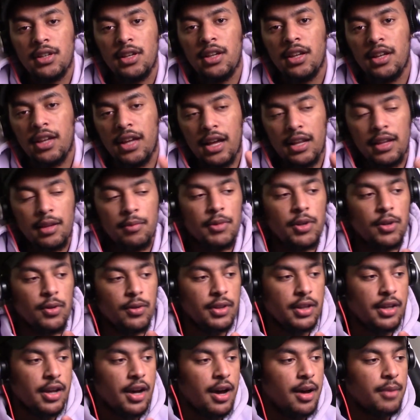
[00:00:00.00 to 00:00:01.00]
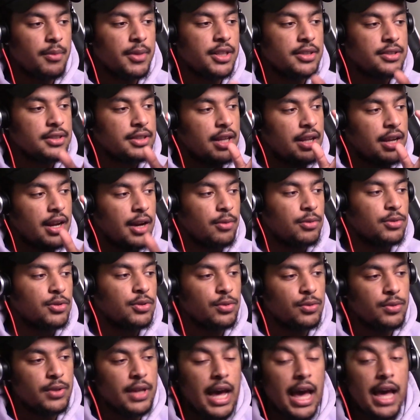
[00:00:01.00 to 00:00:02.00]
y'all let me know in the comments and I will
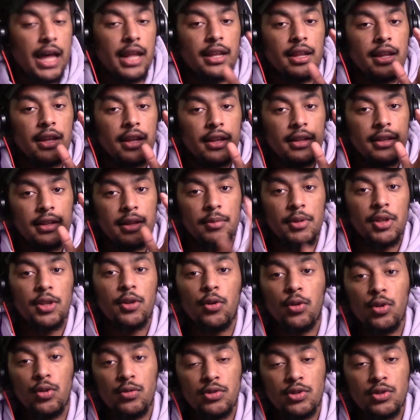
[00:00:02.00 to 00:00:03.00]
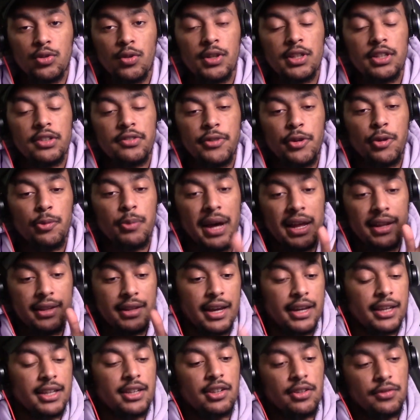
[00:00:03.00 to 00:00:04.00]
do that. Let me know you enjoy this video by
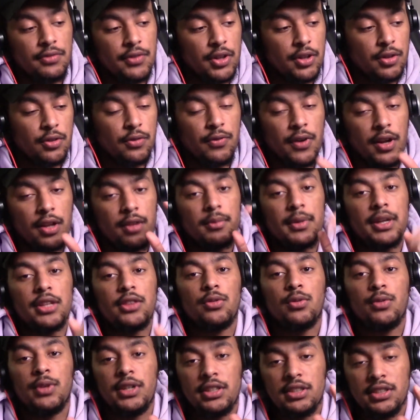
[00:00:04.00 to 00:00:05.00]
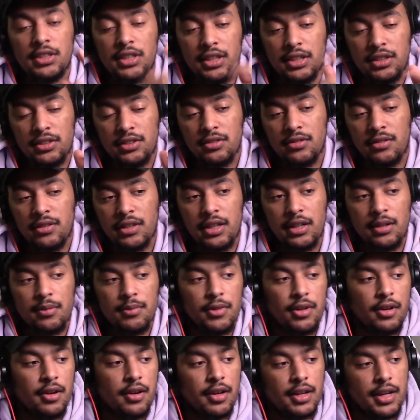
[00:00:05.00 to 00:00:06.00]
liking this video, follow my Twitch, Instagram,
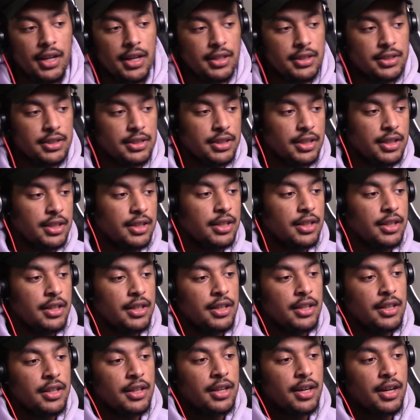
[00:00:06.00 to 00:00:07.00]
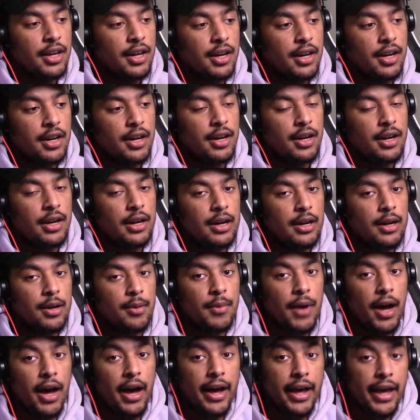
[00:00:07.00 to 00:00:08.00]
all that shit. I
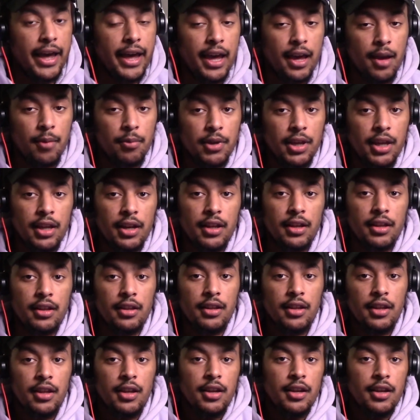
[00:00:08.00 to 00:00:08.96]
am getting